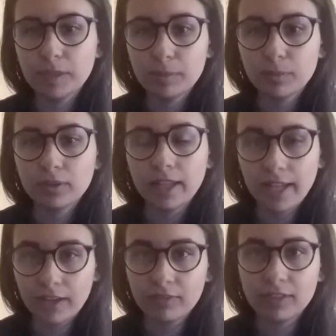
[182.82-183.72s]
people
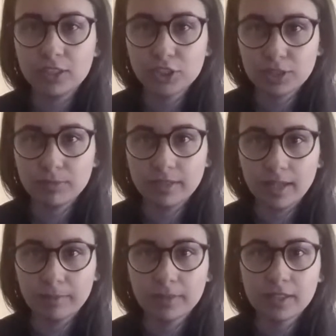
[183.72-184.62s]
heavily ship
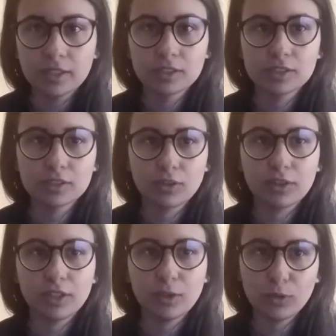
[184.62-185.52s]
them, so
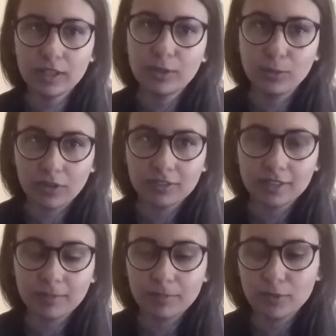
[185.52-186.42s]
they really want
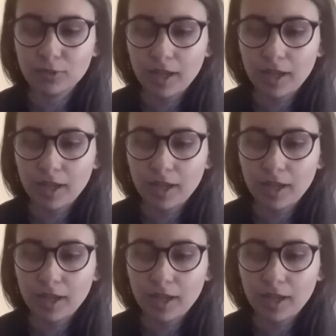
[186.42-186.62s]
them to